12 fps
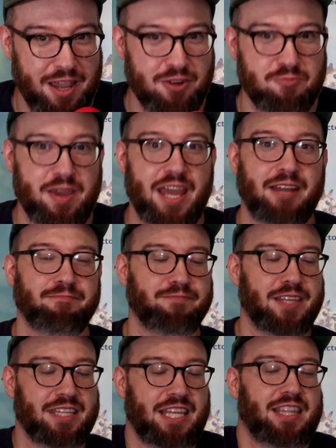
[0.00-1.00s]
Spider-Man,
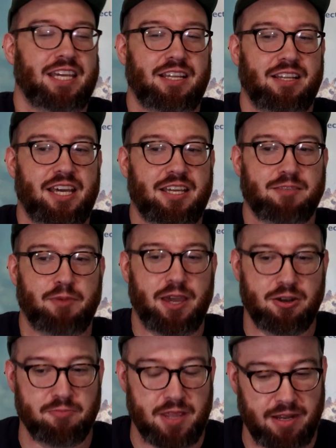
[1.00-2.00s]
and then they like
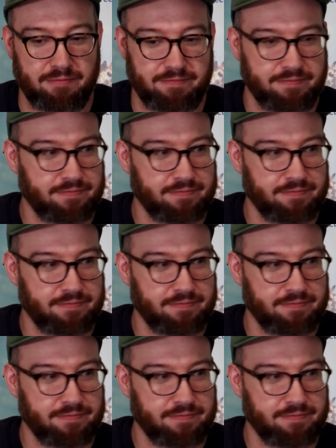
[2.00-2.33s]
Spider-Man.